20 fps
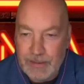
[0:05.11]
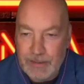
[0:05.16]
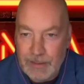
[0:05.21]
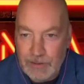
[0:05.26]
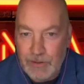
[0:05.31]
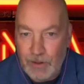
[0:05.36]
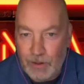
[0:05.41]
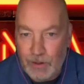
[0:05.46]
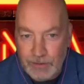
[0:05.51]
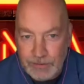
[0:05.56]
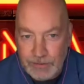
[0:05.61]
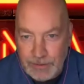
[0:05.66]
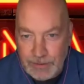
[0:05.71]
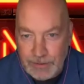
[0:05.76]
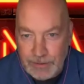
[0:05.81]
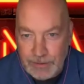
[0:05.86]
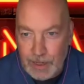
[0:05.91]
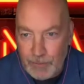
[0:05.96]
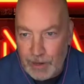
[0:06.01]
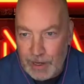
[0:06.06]
It's called
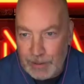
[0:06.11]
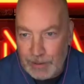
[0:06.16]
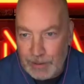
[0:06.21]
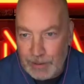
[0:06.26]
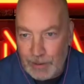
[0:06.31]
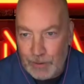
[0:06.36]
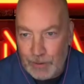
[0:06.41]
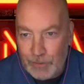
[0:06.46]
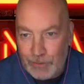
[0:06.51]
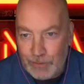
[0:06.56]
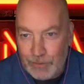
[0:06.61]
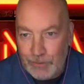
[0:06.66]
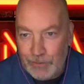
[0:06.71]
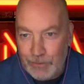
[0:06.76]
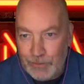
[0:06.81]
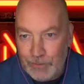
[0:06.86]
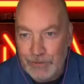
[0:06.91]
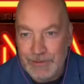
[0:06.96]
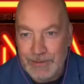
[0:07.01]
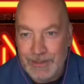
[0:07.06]
DM Radio.
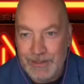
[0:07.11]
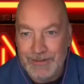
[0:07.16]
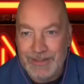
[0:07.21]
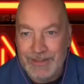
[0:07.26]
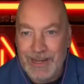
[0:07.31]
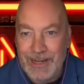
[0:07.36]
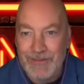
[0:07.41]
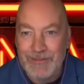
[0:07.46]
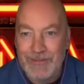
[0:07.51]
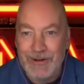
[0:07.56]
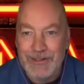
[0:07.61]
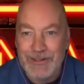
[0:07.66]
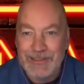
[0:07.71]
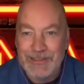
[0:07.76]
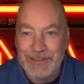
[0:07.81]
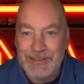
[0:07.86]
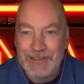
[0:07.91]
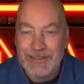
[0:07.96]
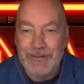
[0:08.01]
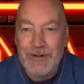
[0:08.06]
Yours truly, Eric Kavanagh is
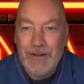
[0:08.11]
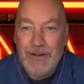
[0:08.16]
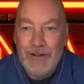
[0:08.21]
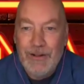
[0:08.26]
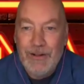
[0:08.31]
here.